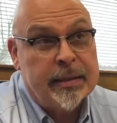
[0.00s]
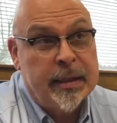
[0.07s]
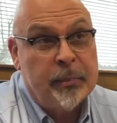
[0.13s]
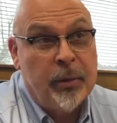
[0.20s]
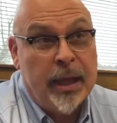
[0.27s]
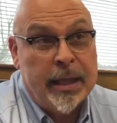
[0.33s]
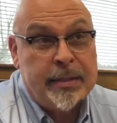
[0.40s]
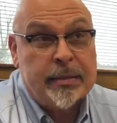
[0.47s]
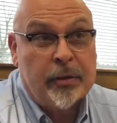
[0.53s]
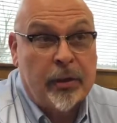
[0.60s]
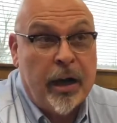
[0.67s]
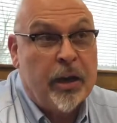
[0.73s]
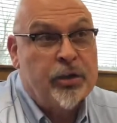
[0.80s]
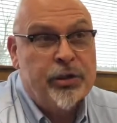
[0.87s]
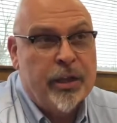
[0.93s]
plants, they're
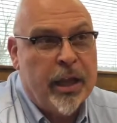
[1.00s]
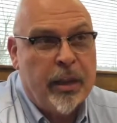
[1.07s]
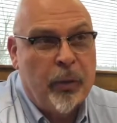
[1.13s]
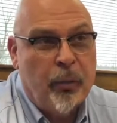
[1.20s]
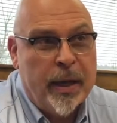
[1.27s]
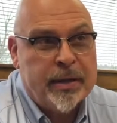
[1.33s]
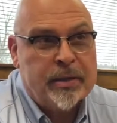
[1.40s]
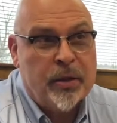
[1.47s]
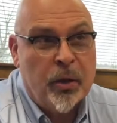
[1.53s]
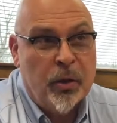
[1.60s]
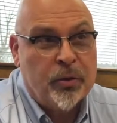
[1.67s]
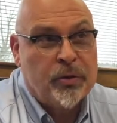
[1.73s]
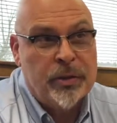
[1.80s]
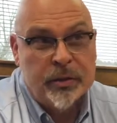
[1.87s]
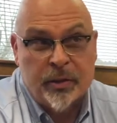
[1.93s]
largely on the West
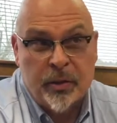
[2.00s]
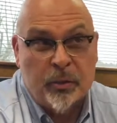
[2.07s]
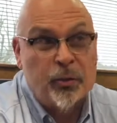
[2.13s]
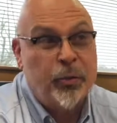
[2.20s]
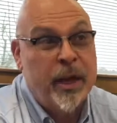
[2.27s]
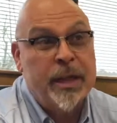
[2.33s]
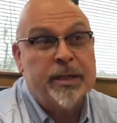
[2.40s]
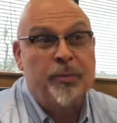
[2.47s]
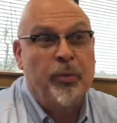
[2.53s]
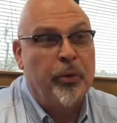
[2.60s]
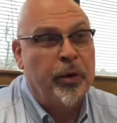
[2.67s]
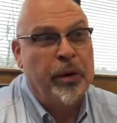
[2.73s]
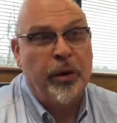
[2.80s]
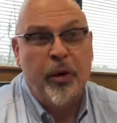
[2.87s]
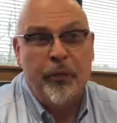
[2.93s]
Coast, and so
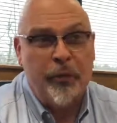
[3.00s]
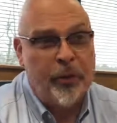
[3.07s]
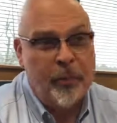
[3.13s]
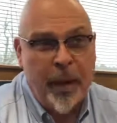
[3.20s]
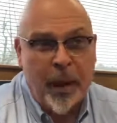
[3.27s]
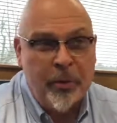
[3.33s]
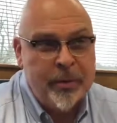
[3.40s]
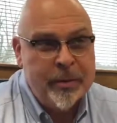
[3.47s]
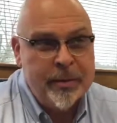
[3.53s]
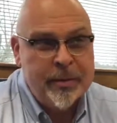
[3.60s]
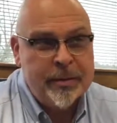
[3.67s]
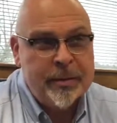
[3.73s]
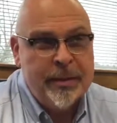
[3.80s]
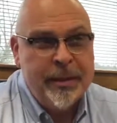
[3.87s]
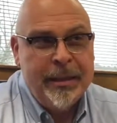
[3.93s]
transporting it over the mountains
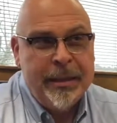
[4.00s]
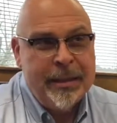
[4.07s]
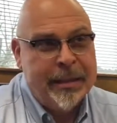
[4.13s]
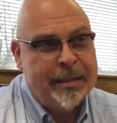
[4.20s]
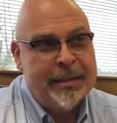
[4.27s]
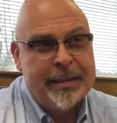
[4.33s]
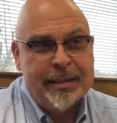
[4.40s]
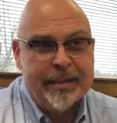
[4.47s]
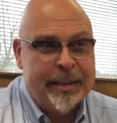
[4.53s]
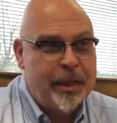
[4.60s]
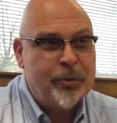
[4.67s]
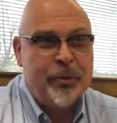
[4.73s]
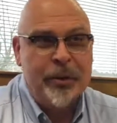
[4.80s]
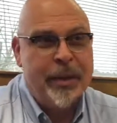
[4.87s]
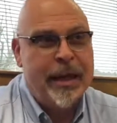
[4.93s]
and into the
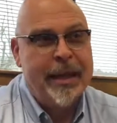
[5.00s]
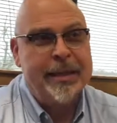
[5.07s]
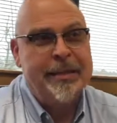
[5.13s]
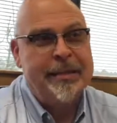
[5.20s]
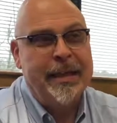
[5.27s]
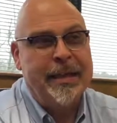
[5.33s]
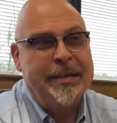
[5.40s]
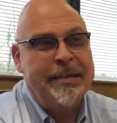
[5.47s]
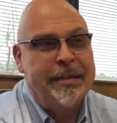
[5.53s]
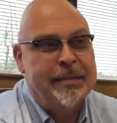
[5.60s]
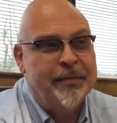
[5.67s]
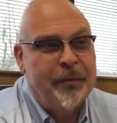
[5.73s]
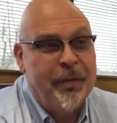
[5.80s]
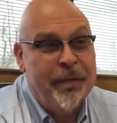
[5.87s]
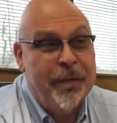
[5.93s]
central United States is
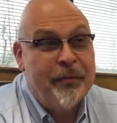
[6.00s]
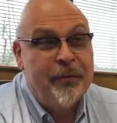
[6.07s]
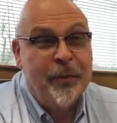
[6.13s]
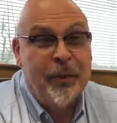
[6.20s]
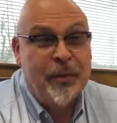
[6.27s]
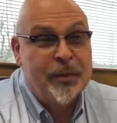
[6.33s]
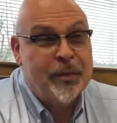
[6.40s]
very difficult.